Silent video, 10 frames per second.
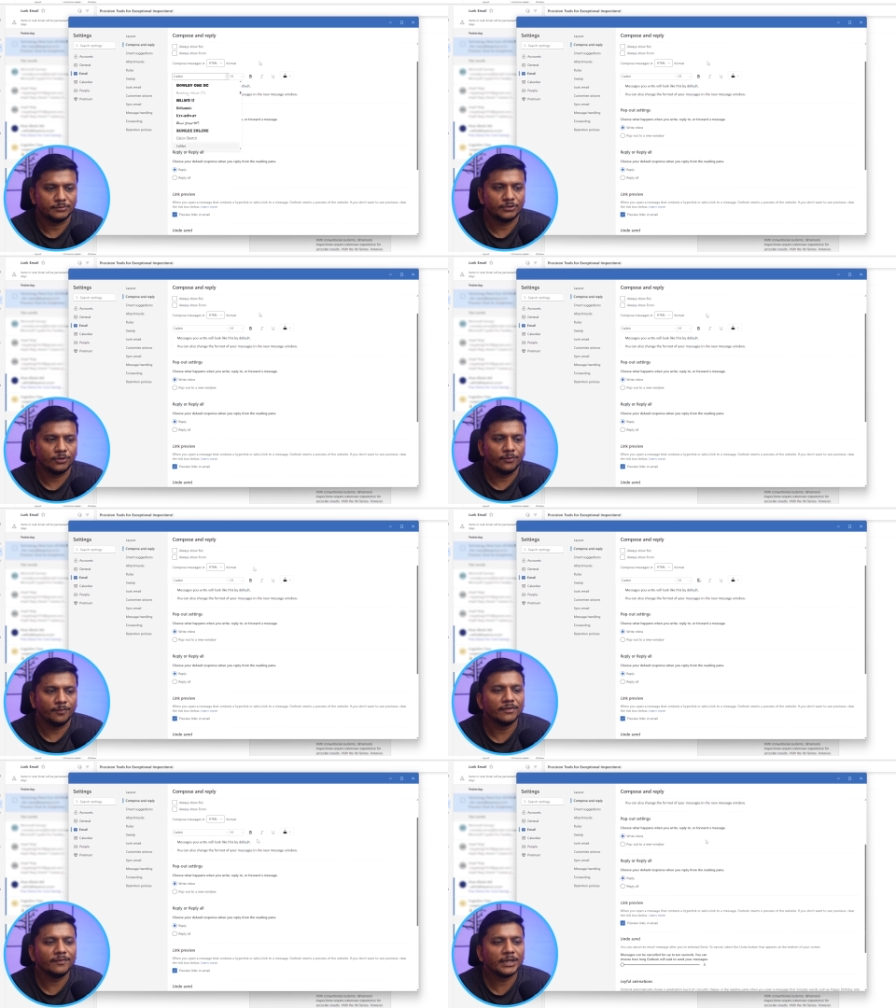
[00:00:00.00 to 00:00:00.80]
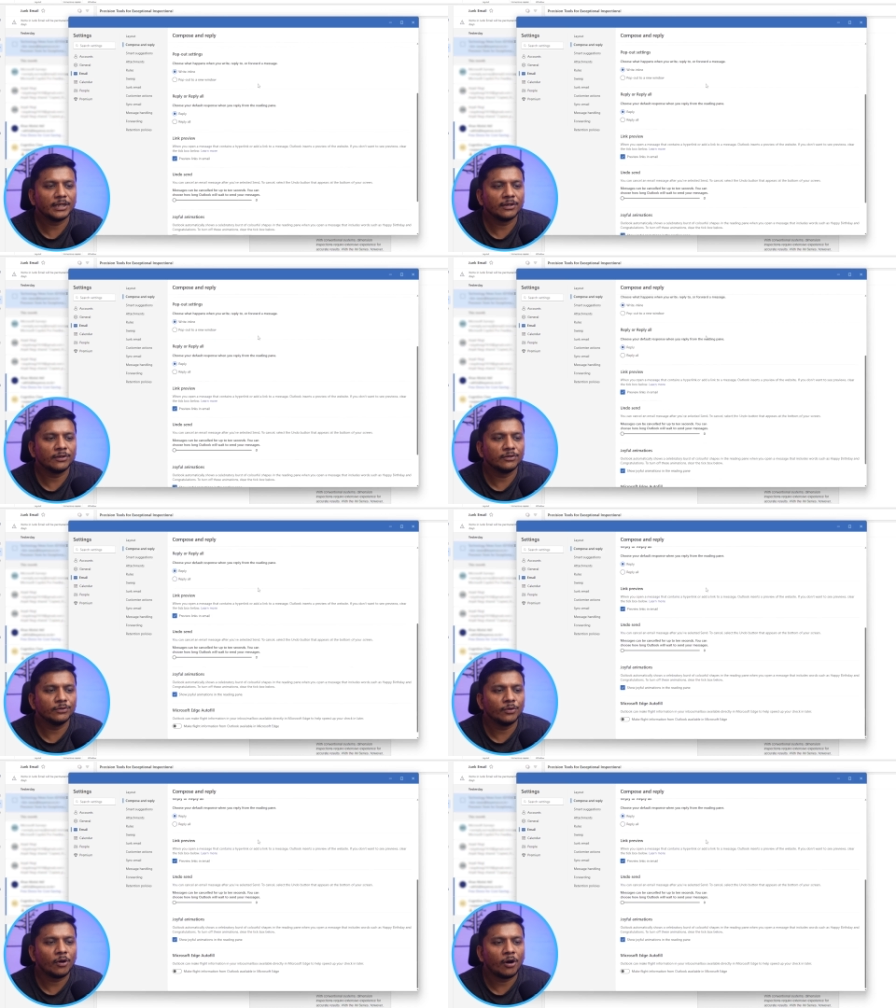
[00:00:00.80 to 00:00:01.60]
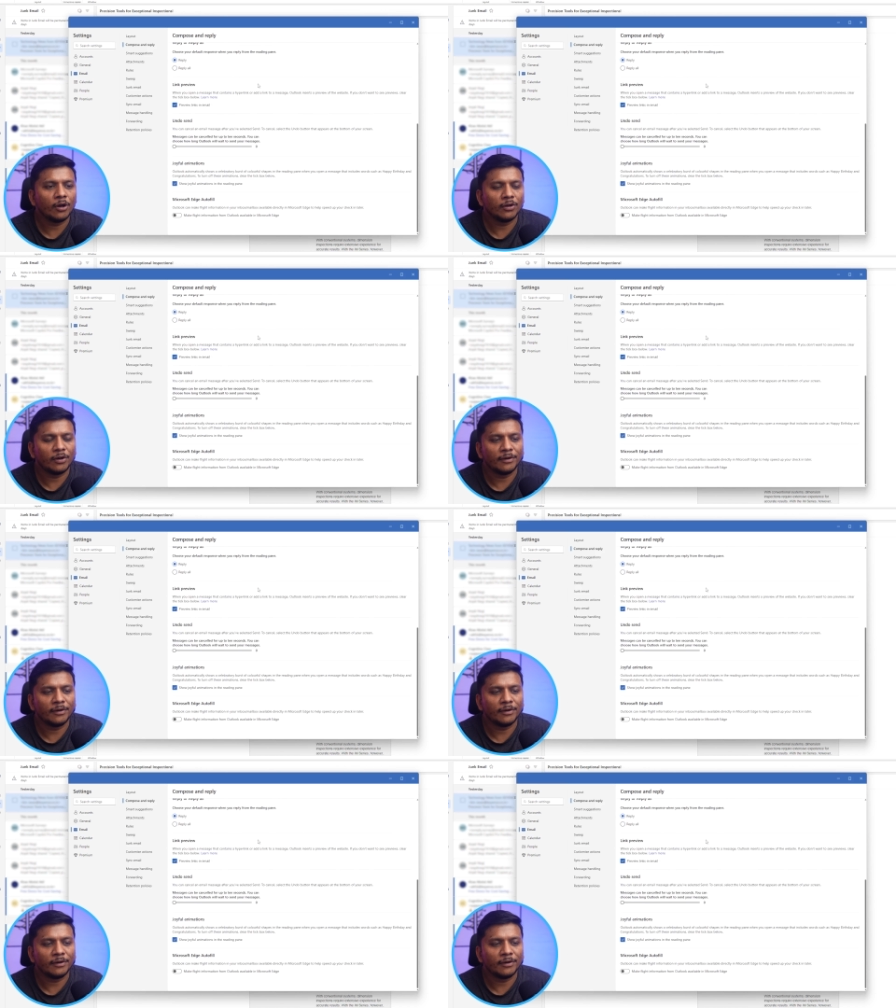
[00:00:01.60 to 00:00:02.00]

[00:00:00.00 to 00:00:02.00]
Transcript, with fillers: So we can do all